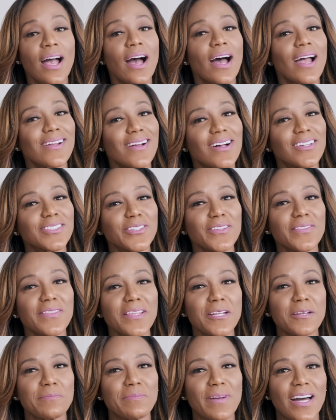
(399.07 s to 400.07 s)
I also
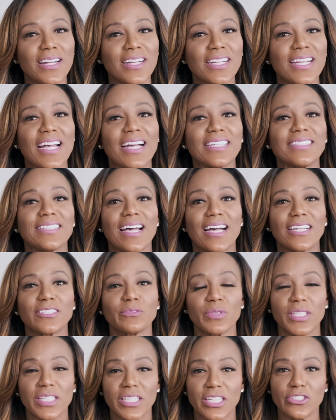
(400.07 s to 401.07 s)
think about it
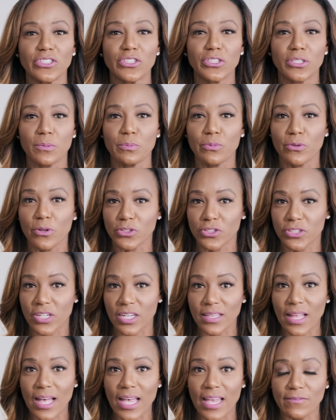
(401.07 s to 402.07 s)
as we each should approach
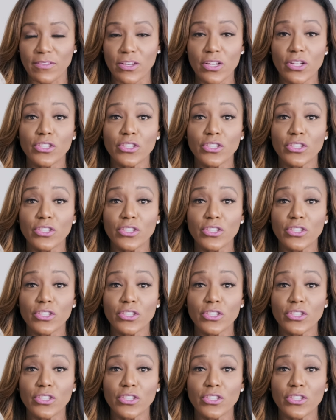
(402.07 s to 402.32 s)
our life.